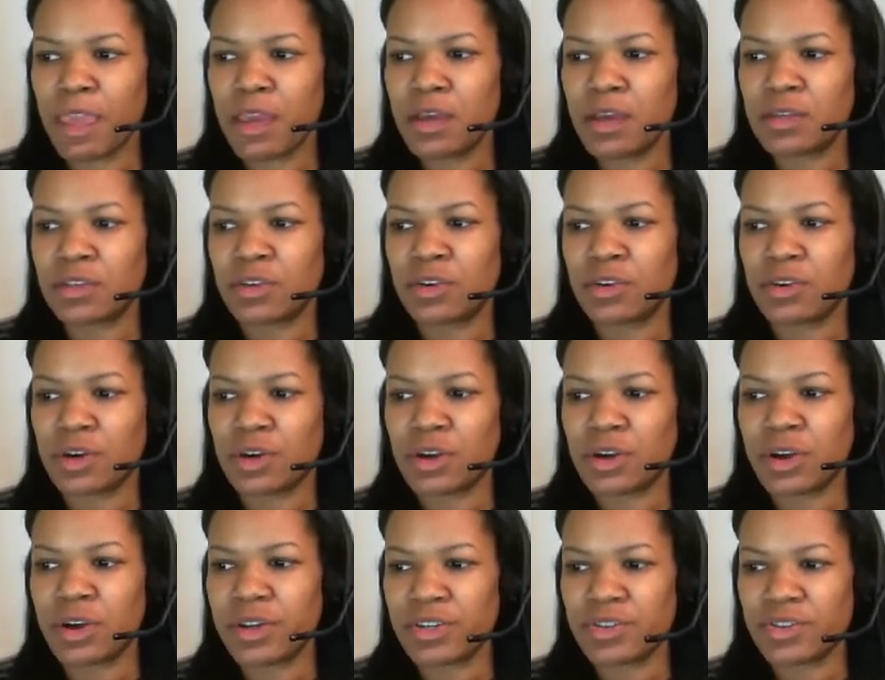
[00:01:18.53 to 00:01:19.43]
So
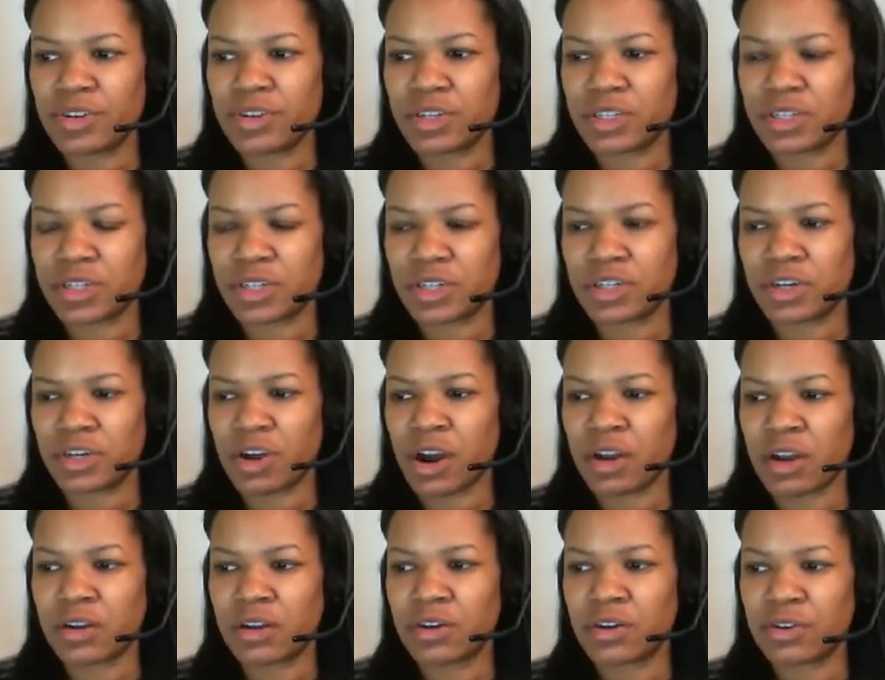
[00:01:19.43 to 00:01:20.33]
concurrent jurisdiction,
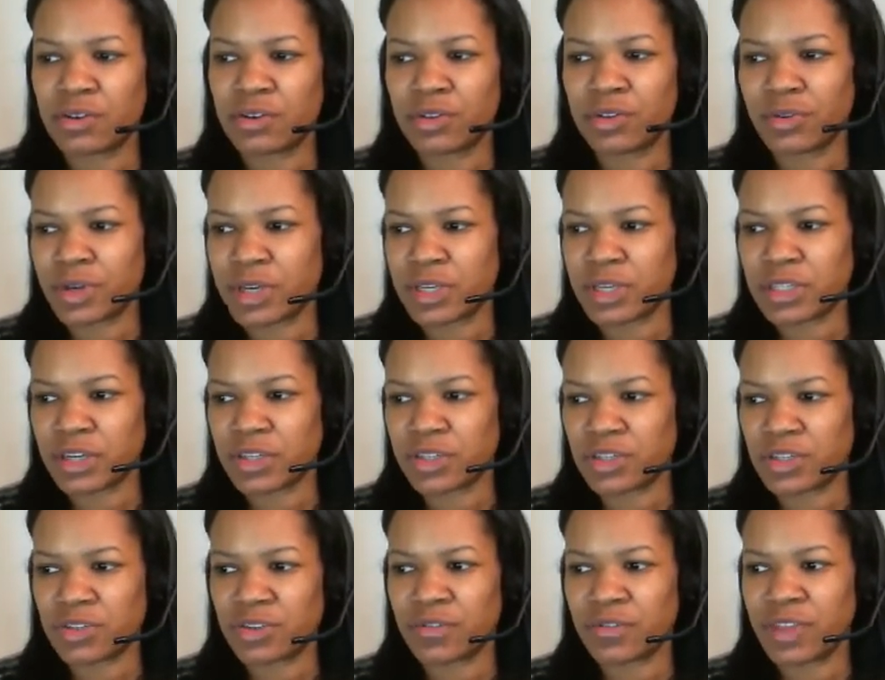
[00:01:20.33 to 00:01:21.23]
Article 3,
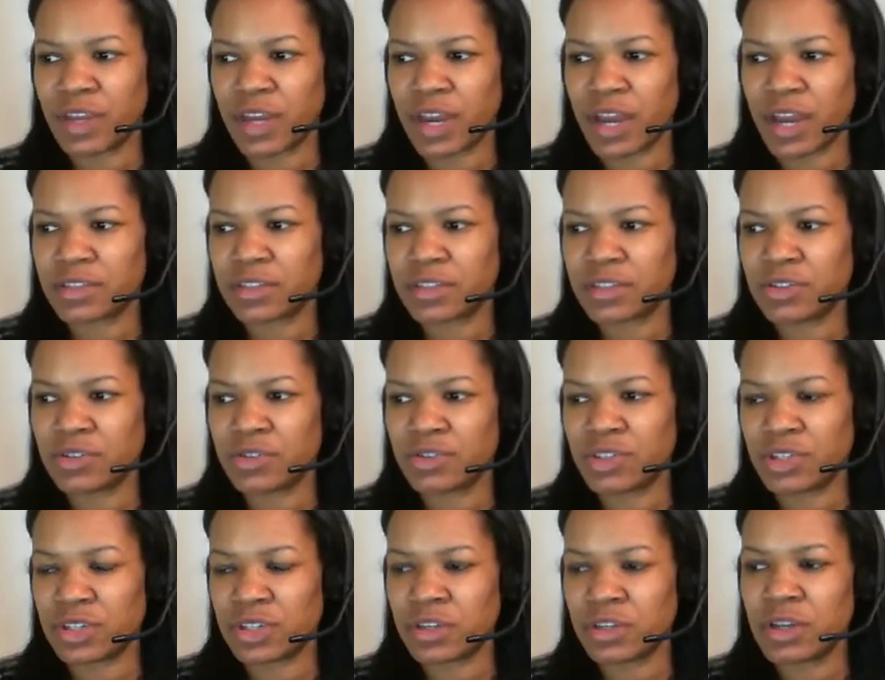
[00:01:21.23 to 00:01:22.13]
Section 2 of the
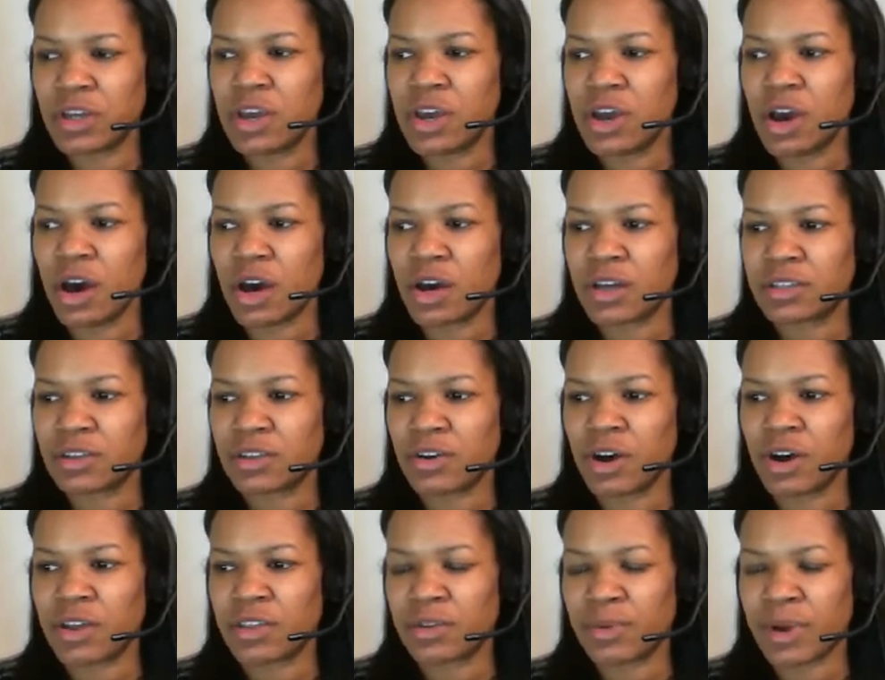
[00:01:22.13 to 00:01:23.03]
Constitution also
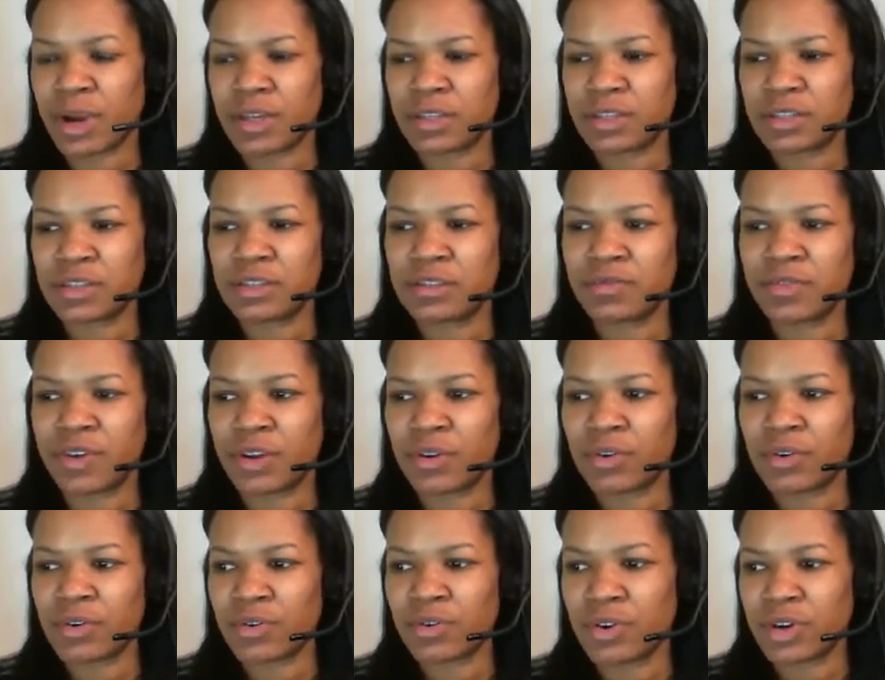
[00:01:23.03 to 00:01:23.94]
authorizes
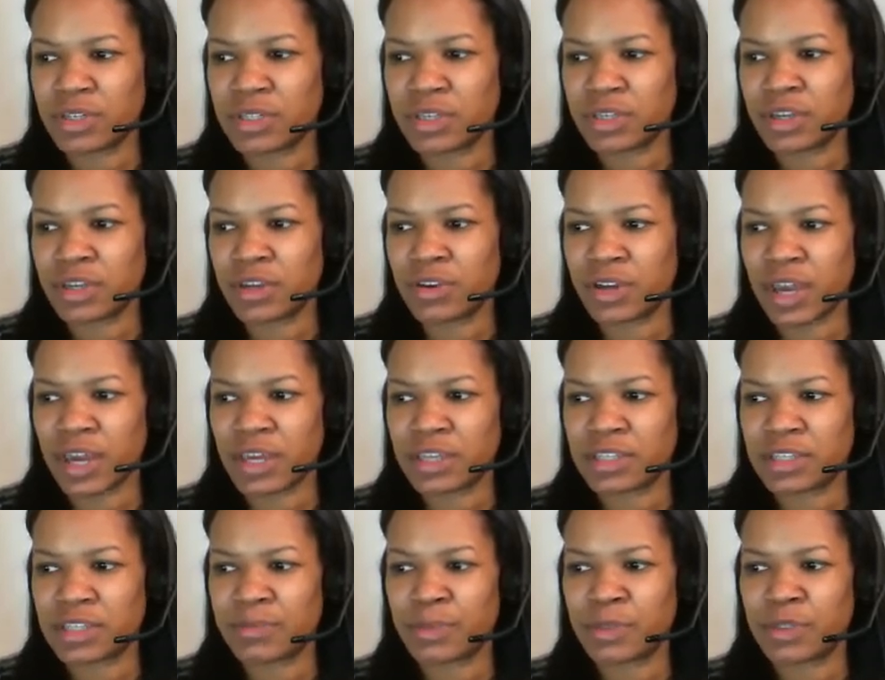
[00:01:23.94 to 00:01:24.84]
federal courts to hear
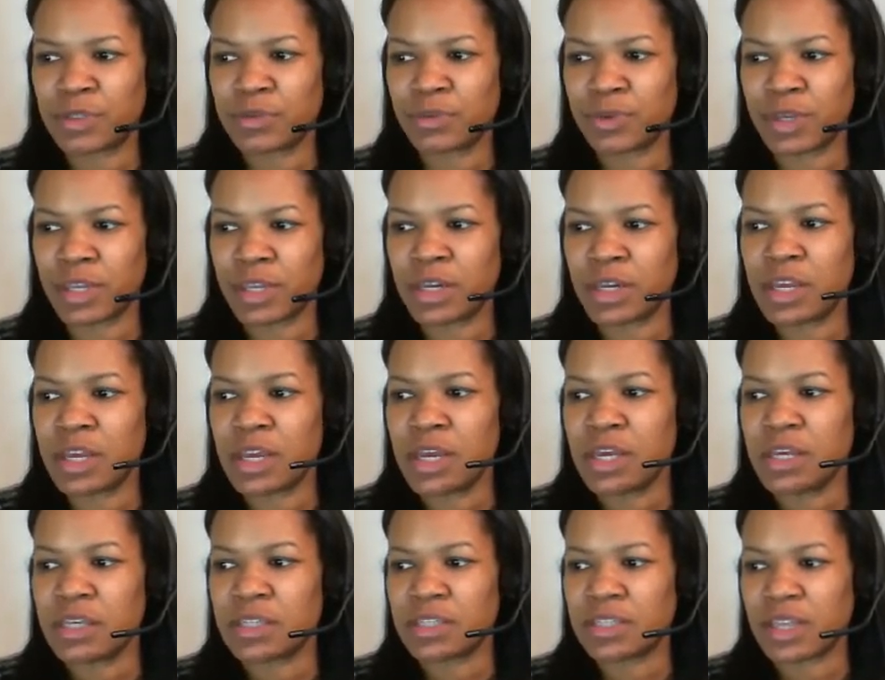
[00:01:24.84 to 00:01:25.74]
cases between
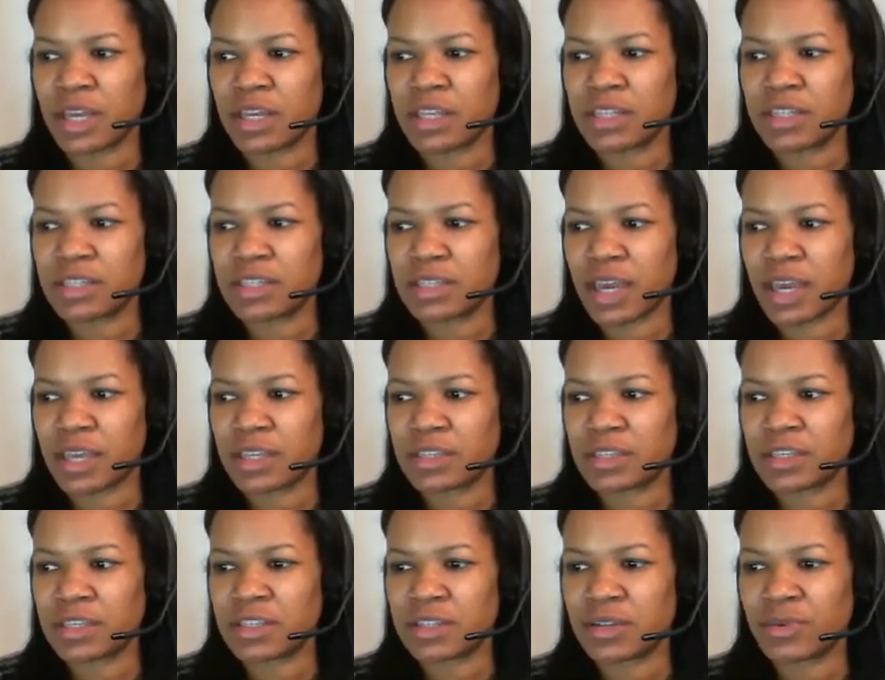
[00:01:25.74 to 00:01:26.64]
states,
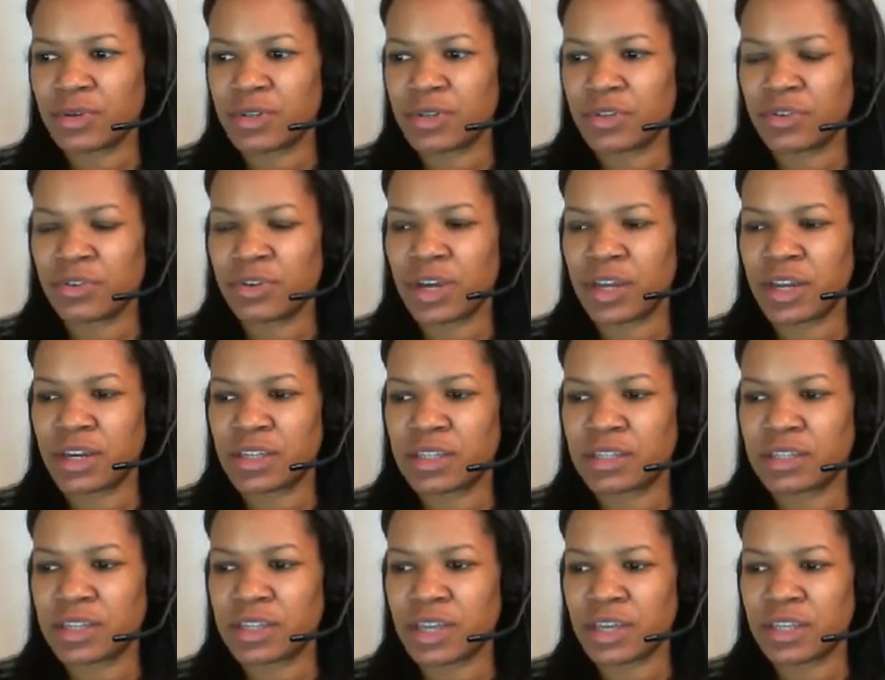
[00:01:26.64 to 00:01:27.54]
cases to which the United
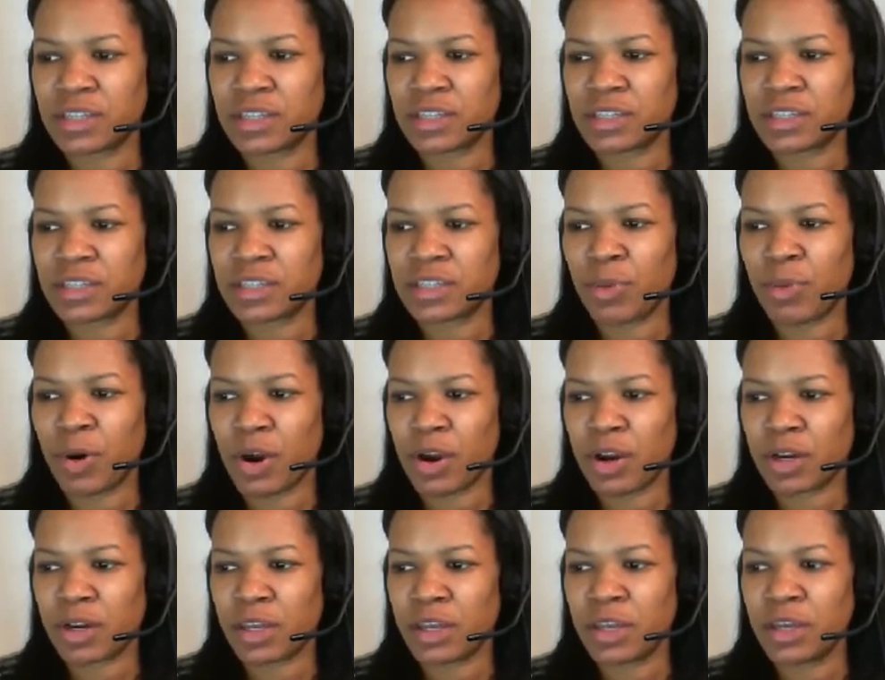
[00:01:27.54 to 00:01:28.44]
States is a
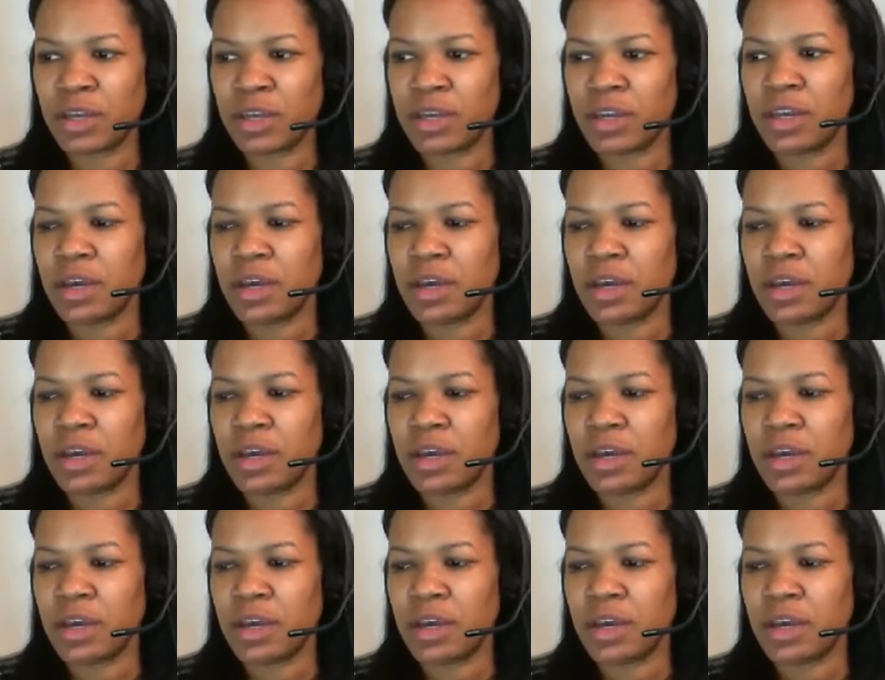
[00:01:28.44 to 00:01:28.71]
party,